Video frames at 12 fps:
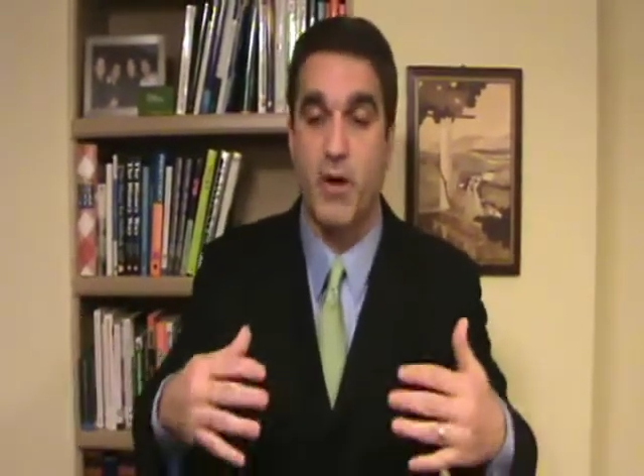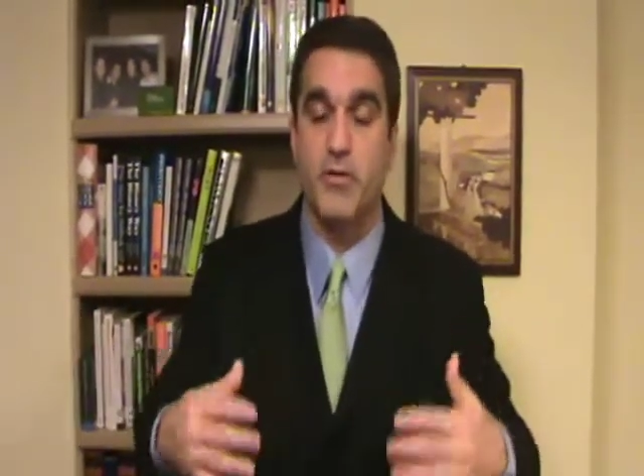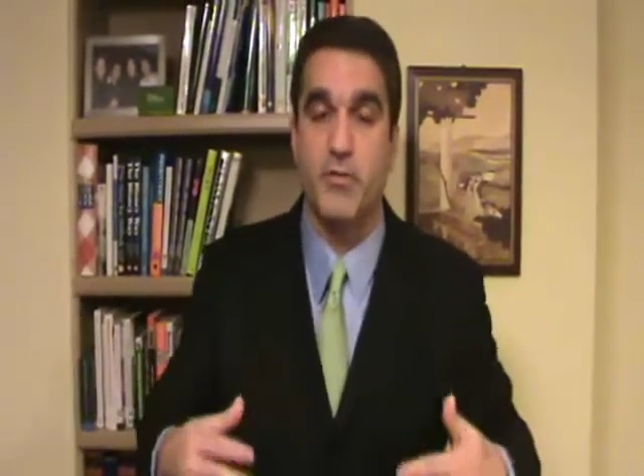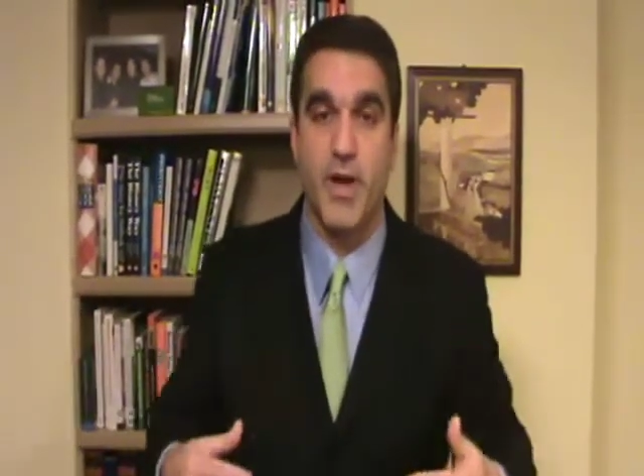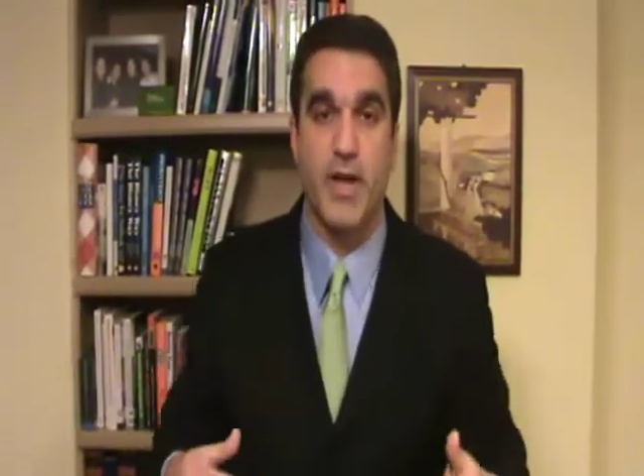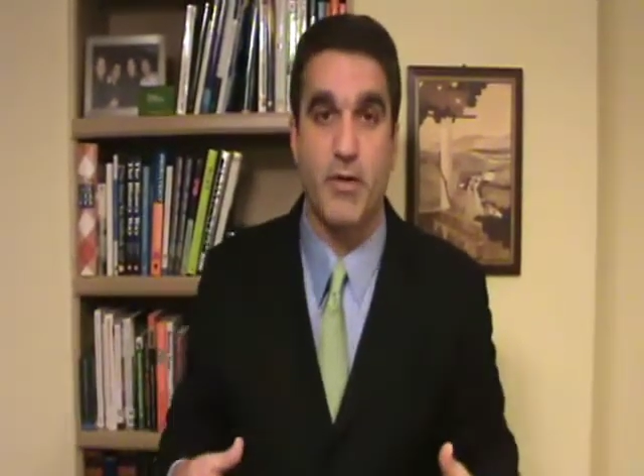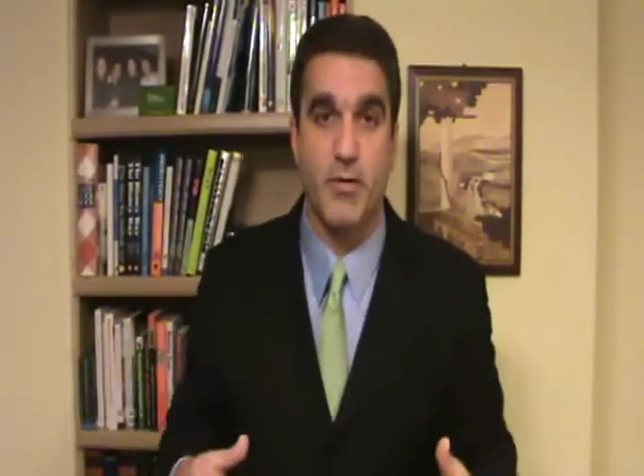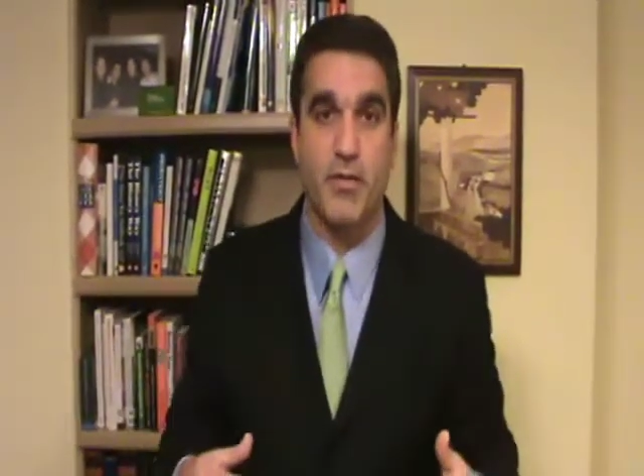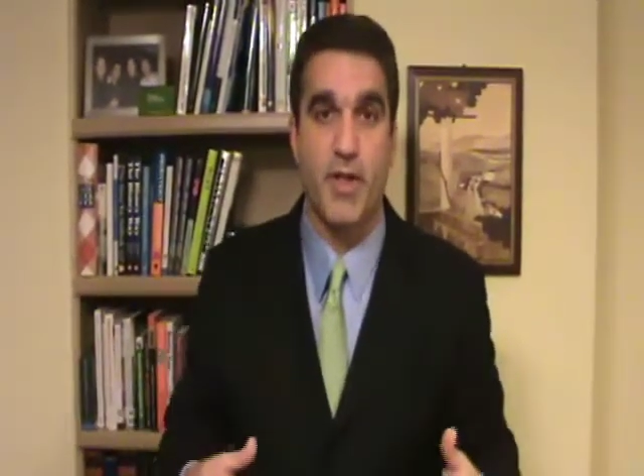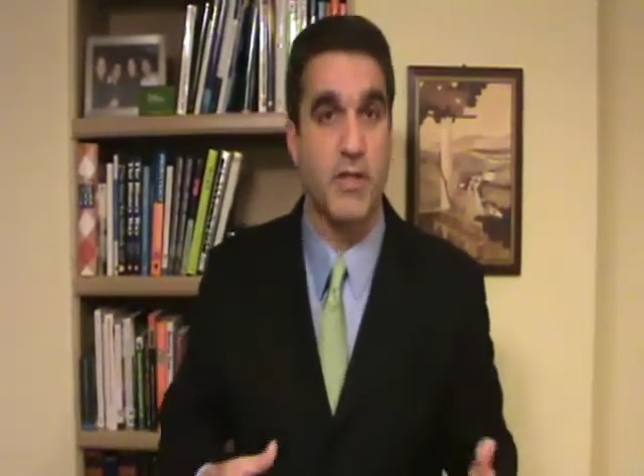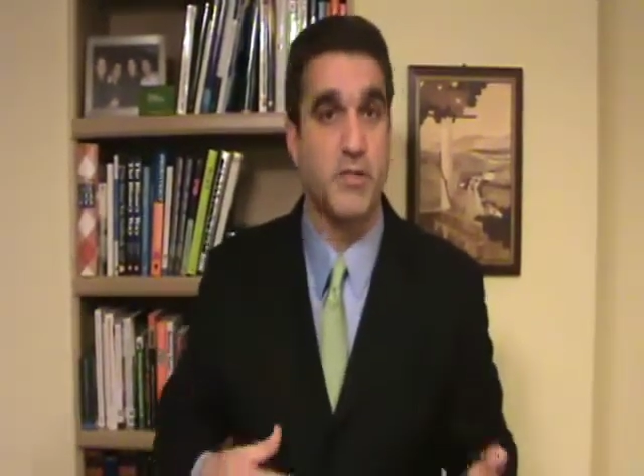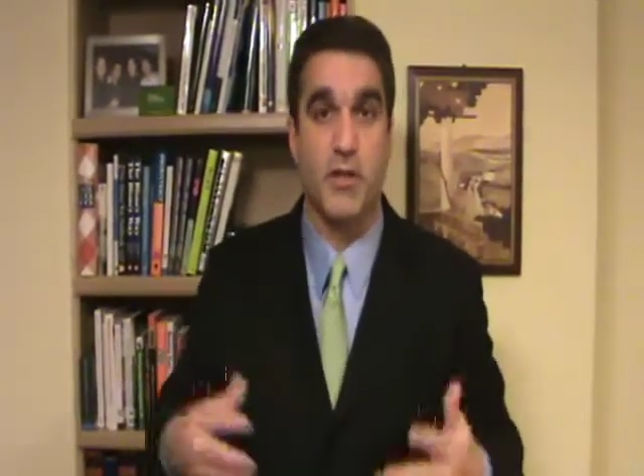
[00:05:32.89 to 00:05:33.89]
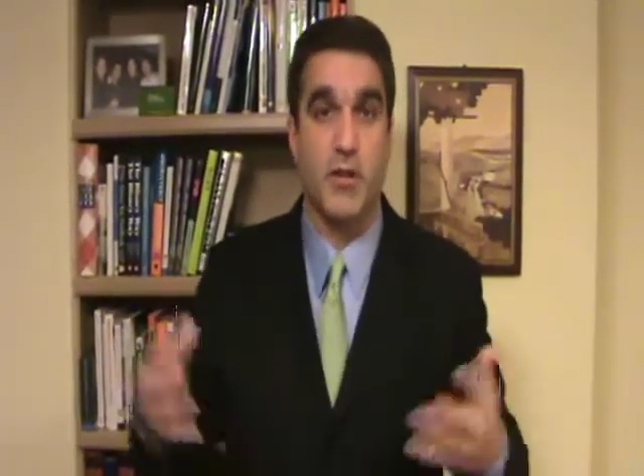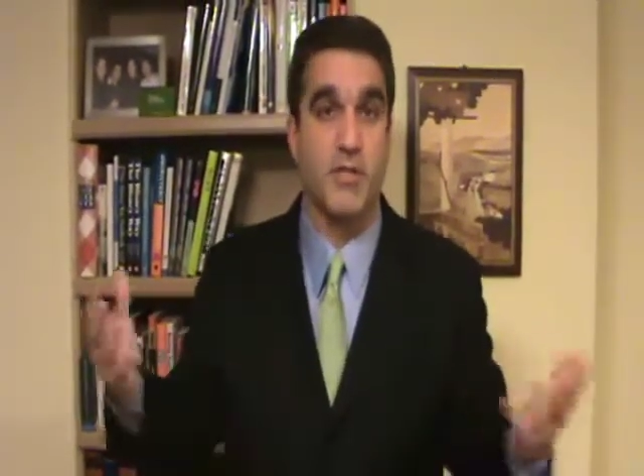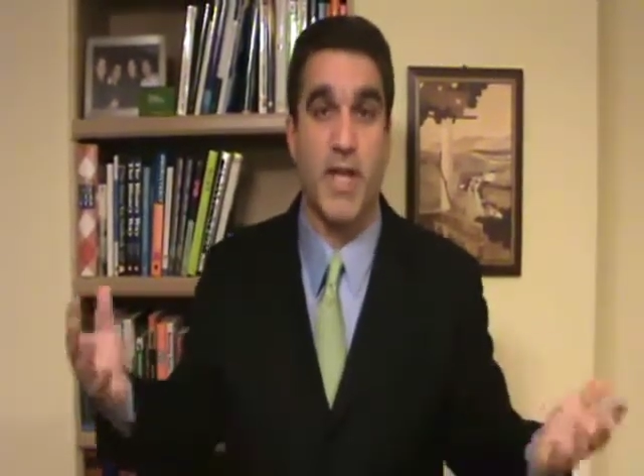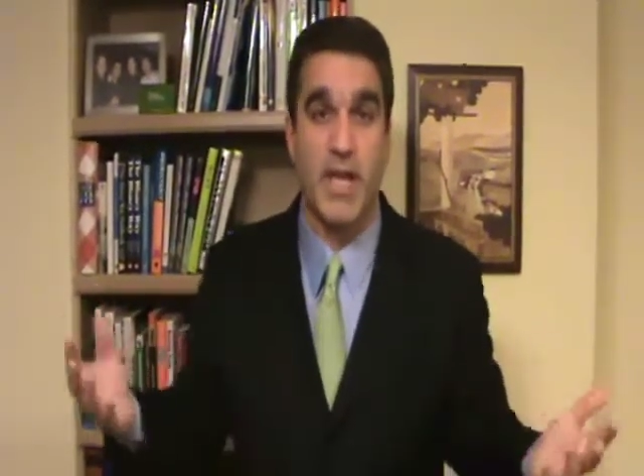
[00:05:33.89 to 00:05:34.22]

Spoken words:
under $800,000.